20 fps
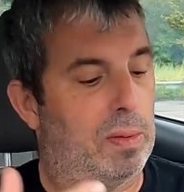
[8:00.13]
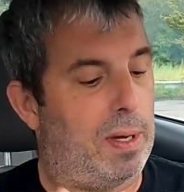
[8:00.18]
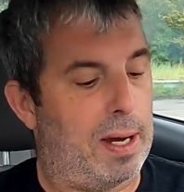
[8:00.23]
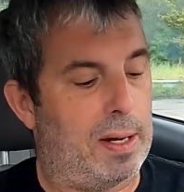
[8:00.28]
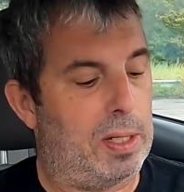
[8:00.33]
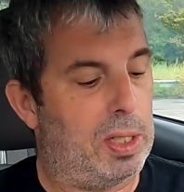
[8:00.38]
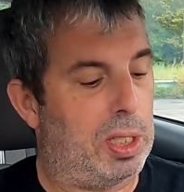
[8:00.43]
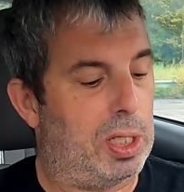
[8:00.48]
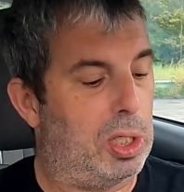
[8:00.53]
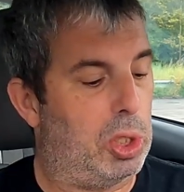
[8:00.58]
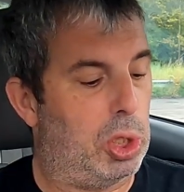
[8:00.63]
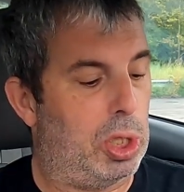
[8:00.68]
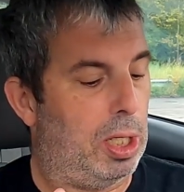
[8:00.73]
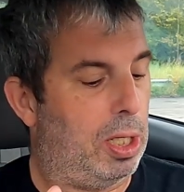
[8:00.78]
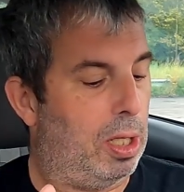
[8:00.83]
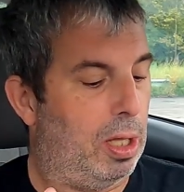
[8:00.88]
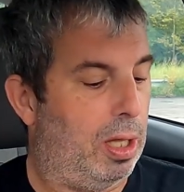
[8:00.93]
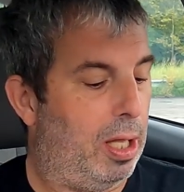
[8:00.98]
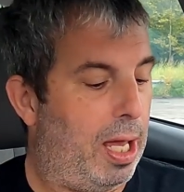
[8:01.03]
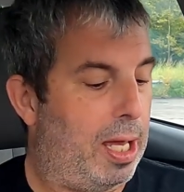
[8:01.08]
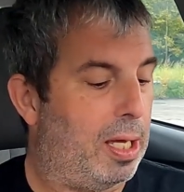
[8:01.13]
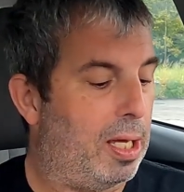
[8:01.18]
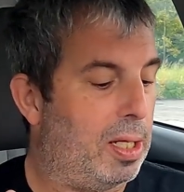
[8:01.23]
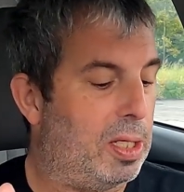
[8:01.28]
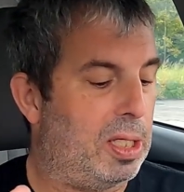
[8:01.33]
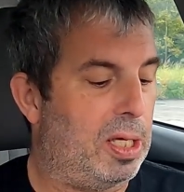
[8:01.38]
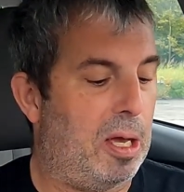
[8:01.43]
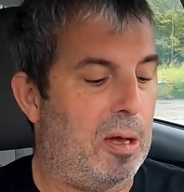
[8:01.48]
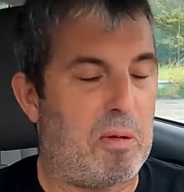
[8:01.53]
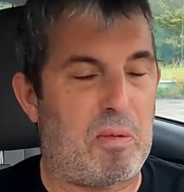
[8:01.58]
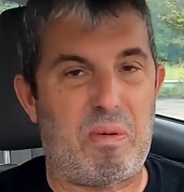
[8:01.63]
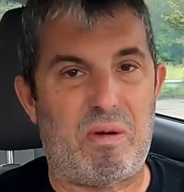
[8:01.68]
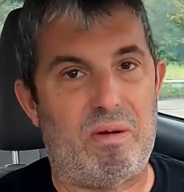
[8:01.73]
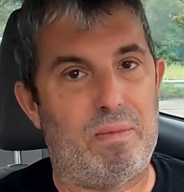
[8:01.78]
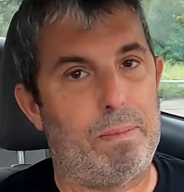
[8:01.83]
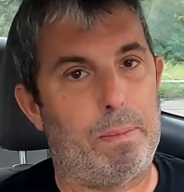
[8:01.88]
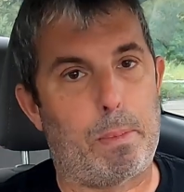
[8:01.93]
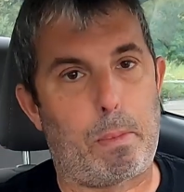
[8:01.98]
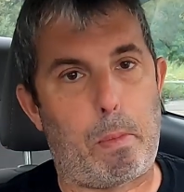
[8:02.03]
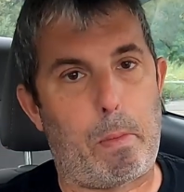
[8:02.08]
far as the chicken leg itself,
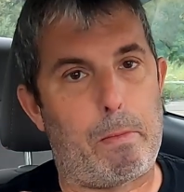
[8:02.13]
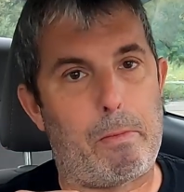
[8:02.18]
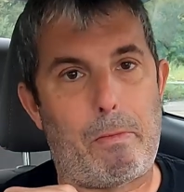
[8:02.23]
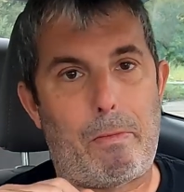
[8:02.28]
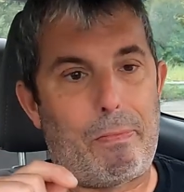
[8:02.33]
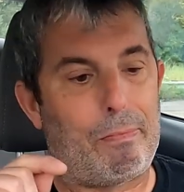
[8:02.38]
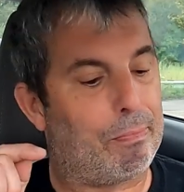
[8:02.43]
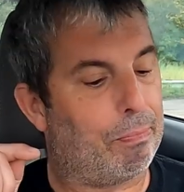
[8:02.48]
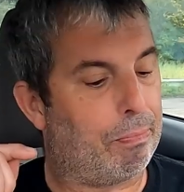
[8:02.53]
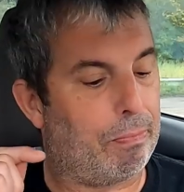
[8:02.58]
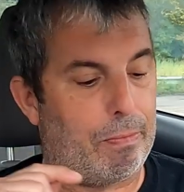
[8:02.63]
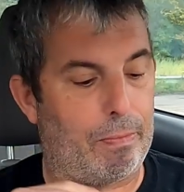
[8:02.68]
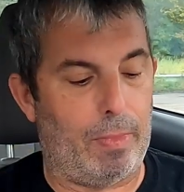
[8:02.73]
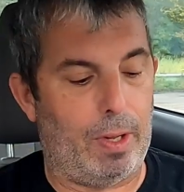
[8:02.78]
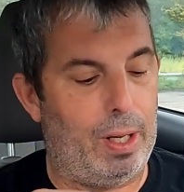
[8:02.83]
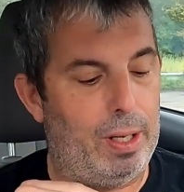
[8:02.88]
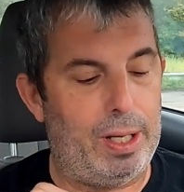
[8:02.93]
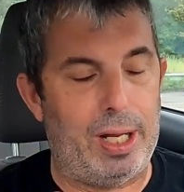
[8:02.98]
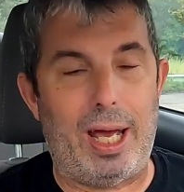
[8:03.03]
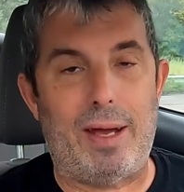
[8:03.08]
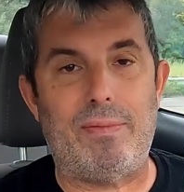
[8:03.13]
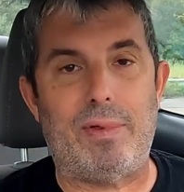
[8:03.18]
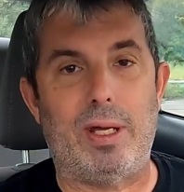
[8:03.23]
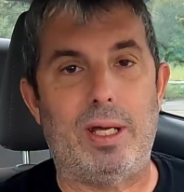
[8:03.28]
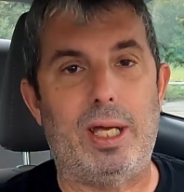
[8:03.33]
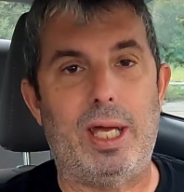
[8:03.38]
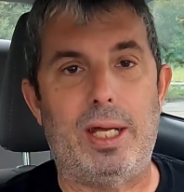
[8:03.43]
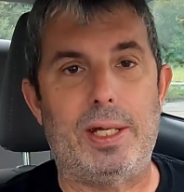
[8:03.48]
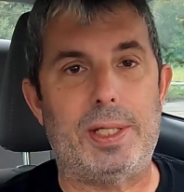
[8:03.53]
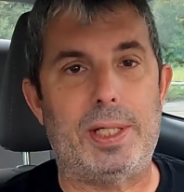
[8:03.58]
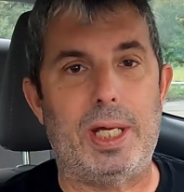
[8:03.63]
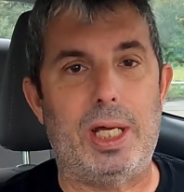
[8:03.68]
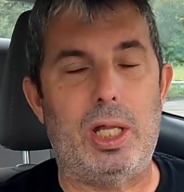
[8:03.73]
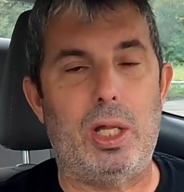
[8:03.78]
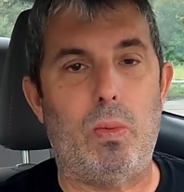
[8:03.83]
I'm gonna have to get say